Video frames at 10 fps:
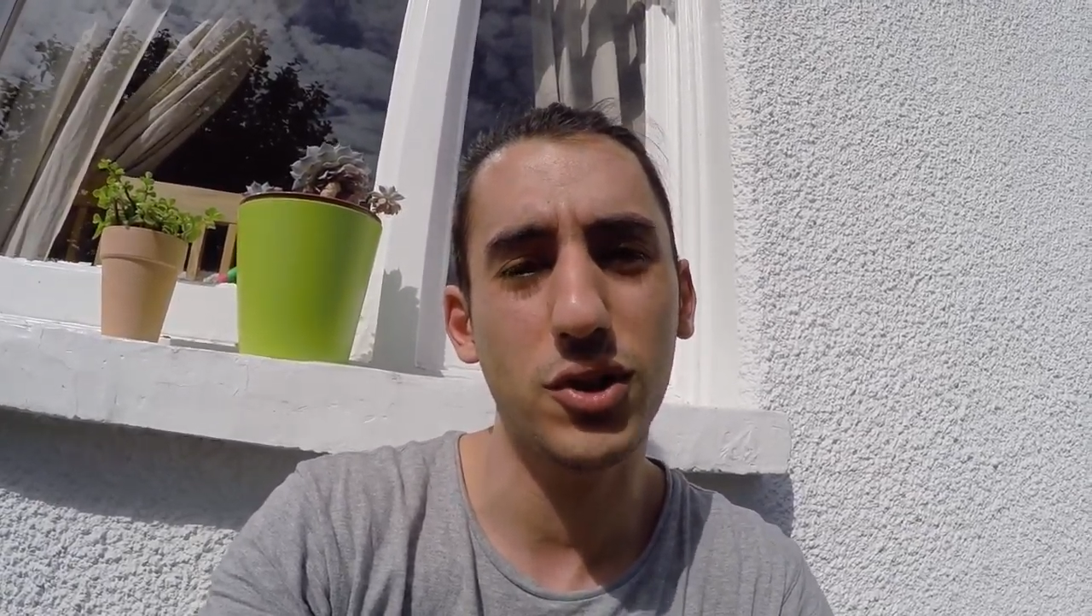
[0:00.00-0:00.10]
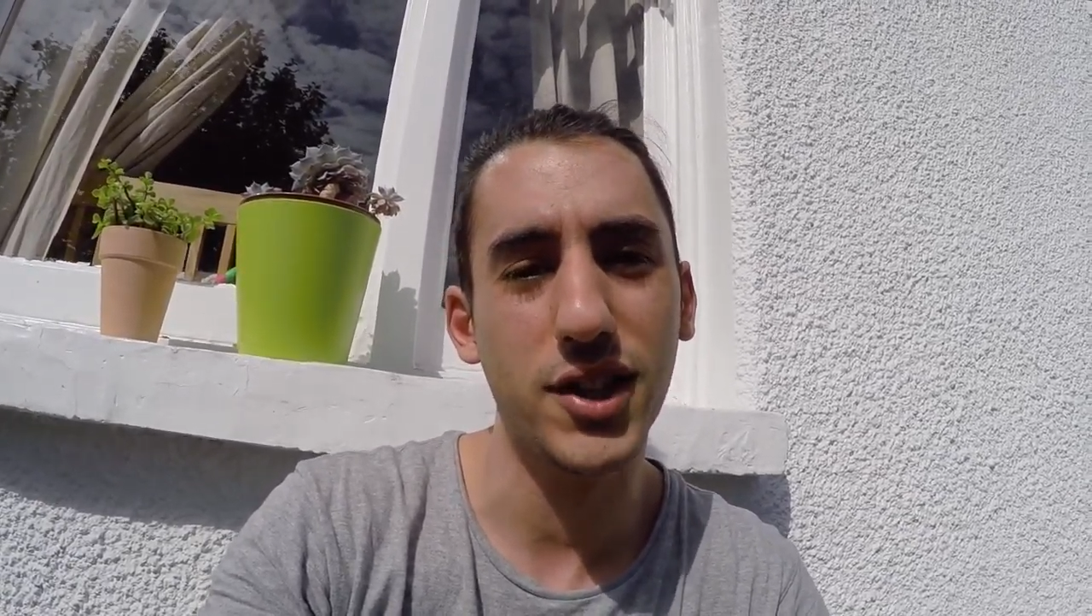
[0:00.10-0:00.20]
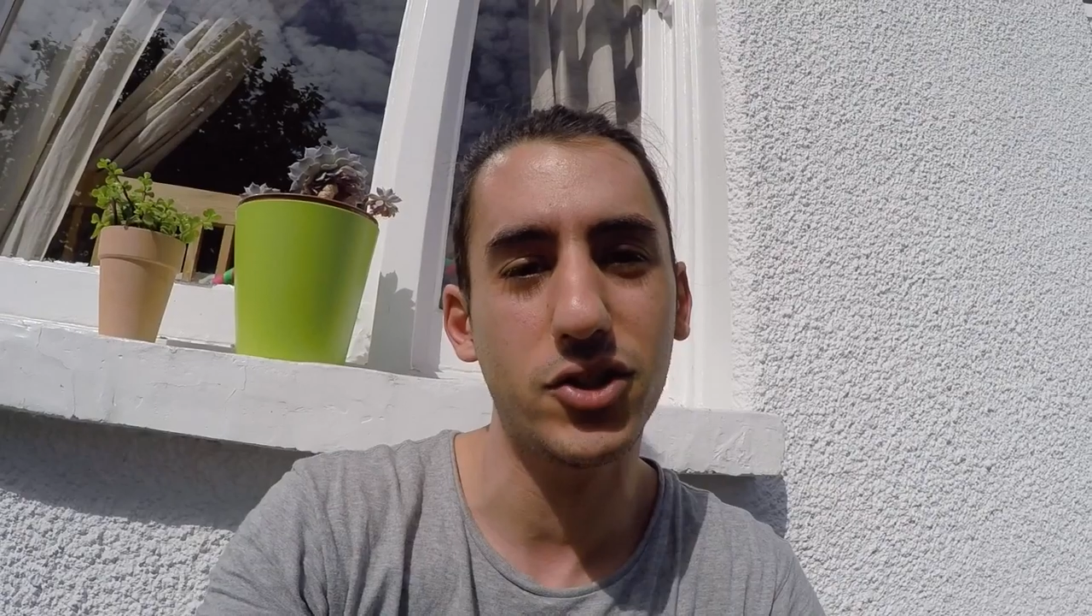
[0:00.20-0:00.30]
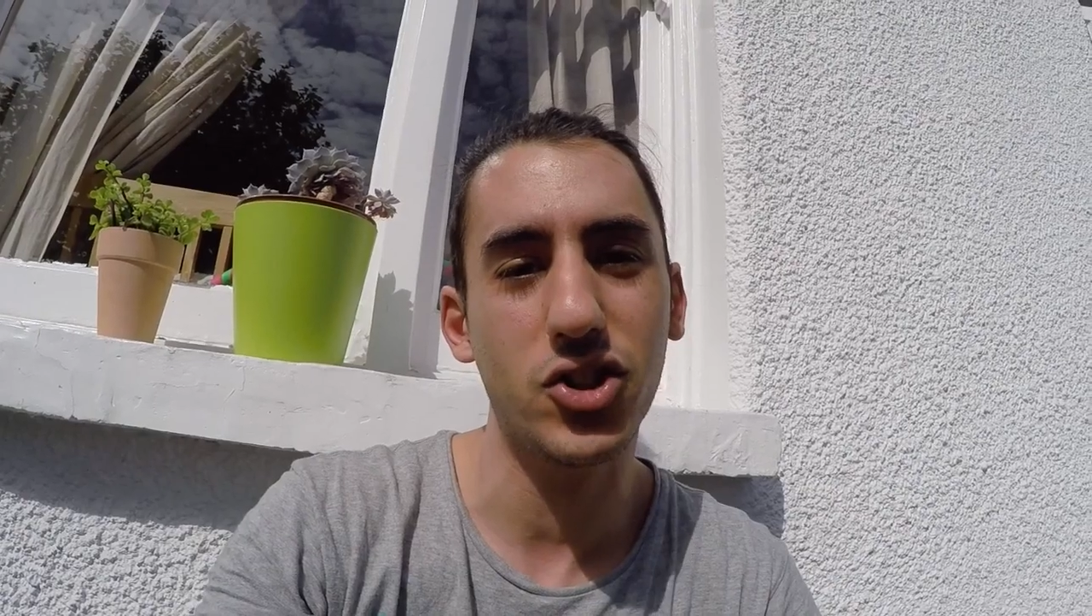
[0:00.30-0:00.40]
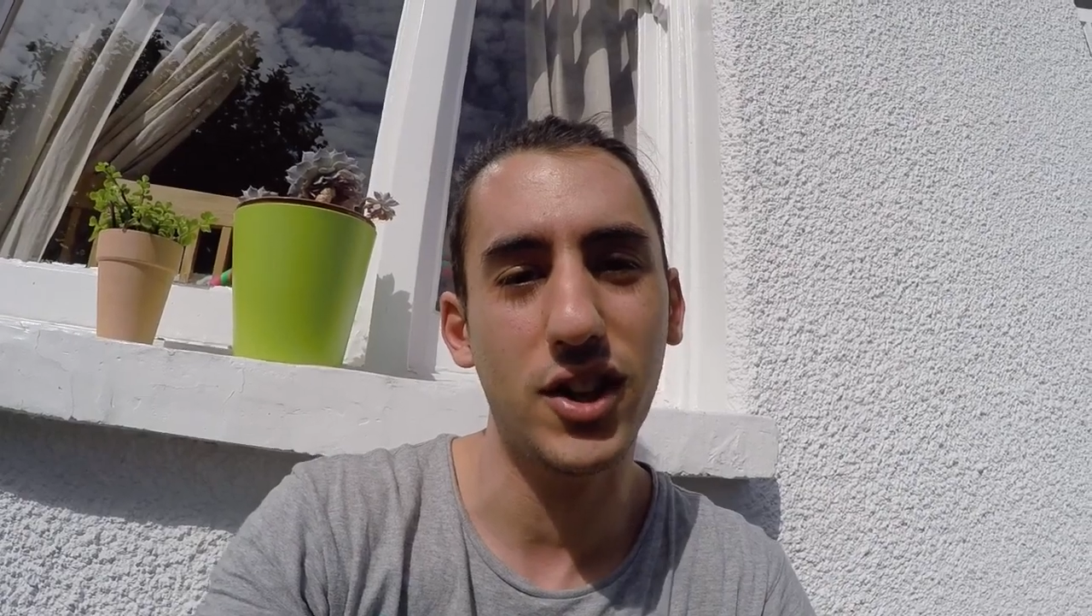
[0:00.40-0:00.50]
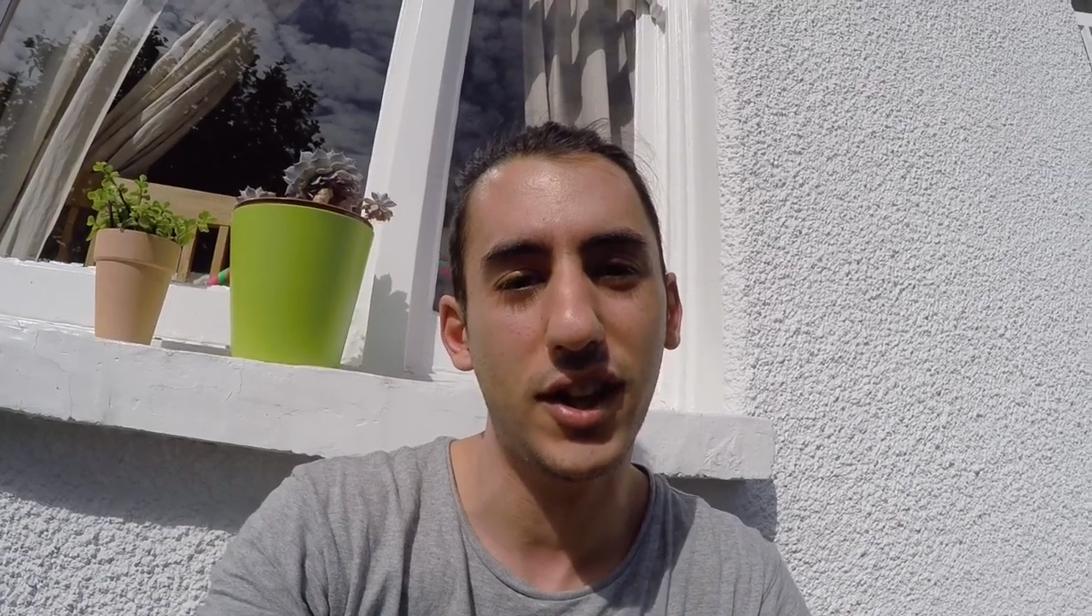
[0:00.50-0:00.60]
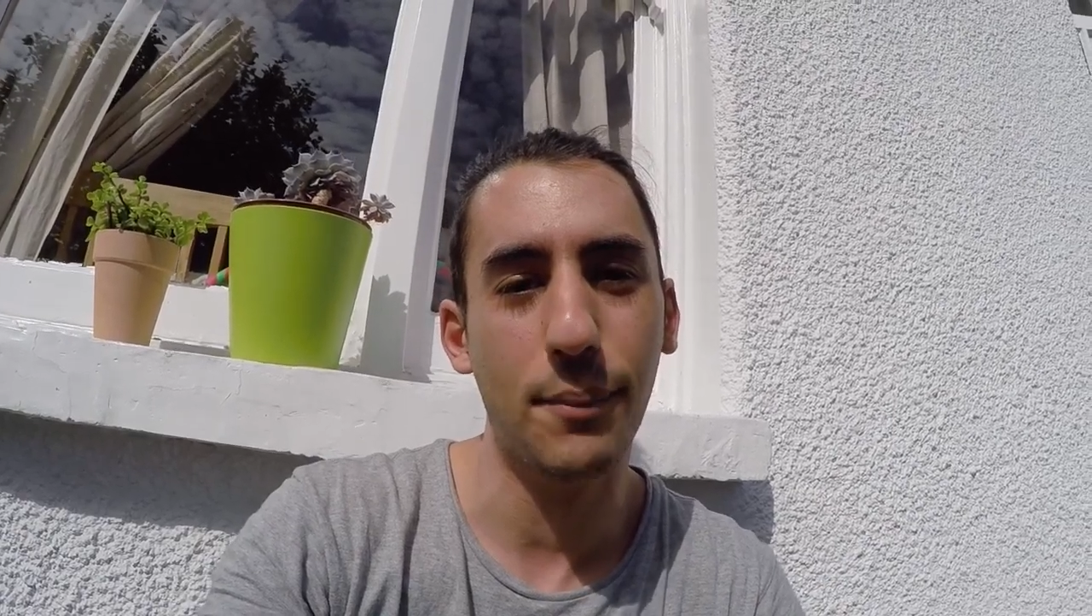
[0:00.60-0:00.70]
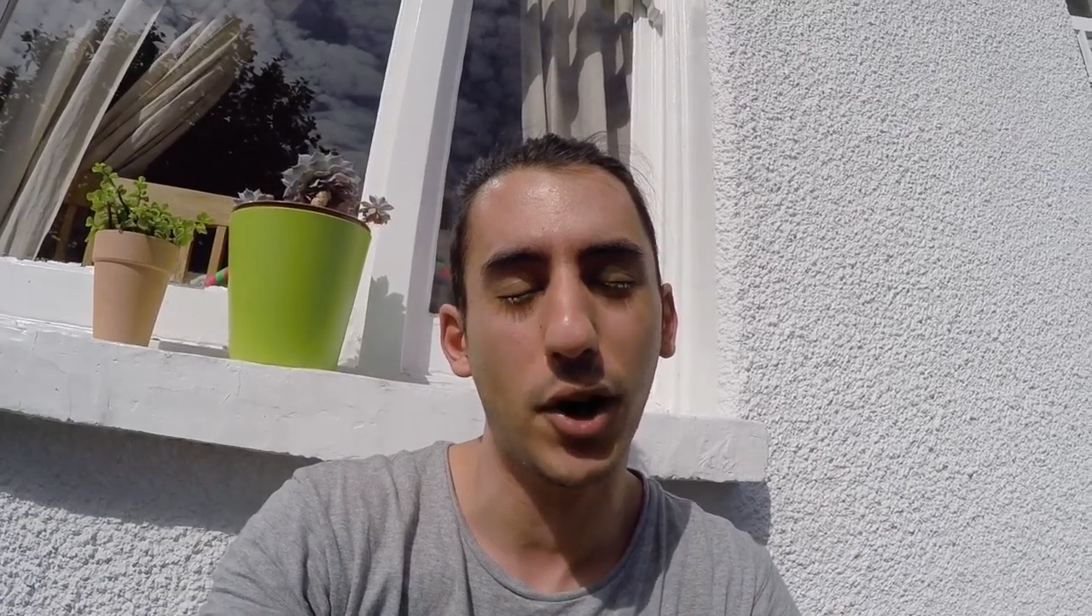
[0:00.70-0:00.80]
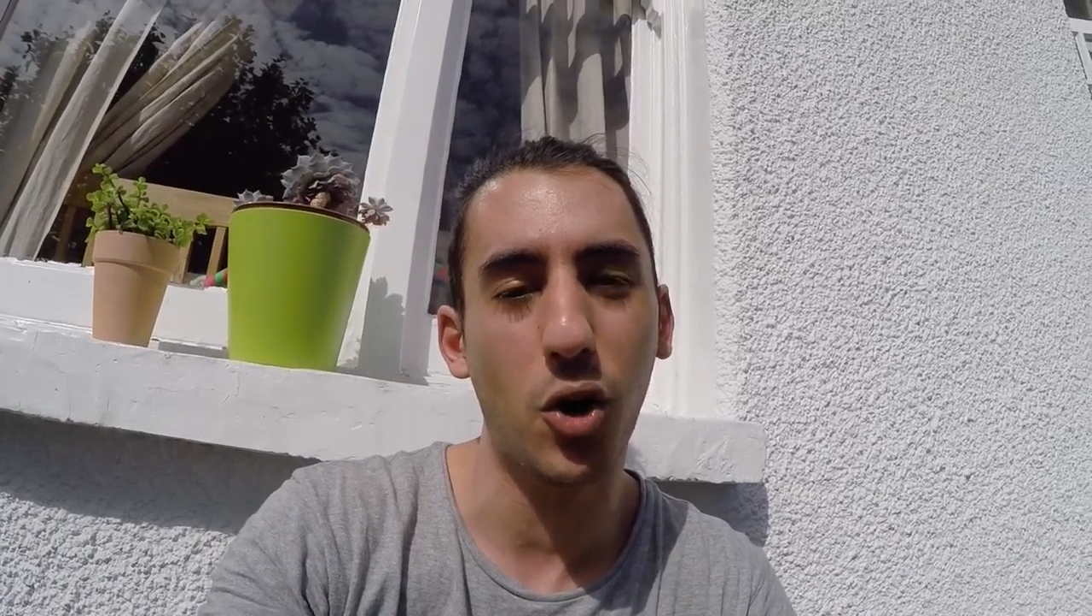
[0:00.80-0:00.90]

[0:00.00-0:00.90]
essentially at my